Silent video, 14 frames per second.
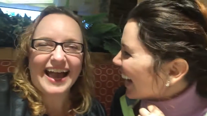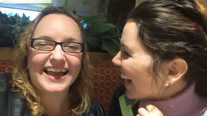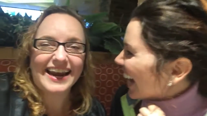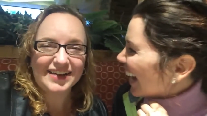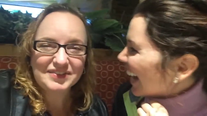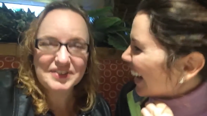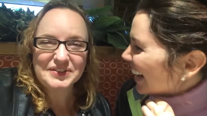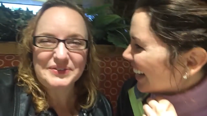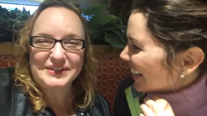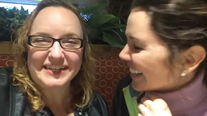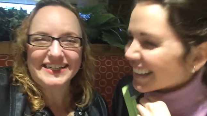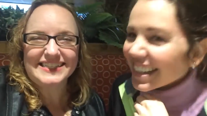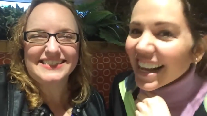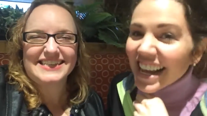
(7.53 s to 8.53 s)
Speaker 1: and I'm
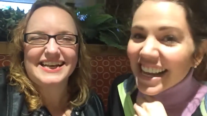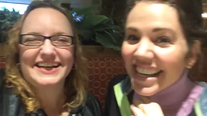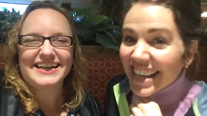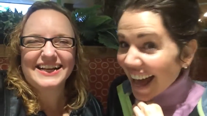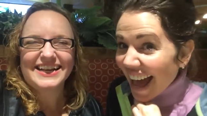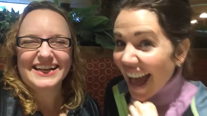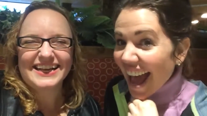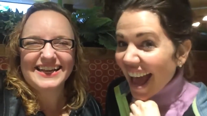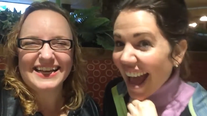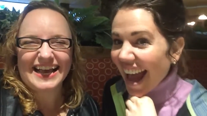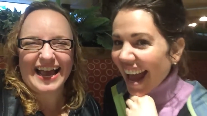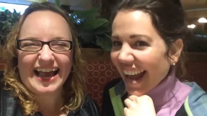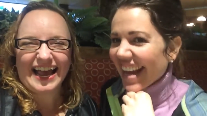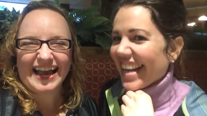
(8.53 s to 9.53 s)
Clarise.
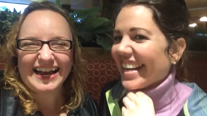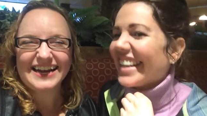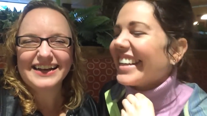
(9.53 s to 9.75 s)
Yay!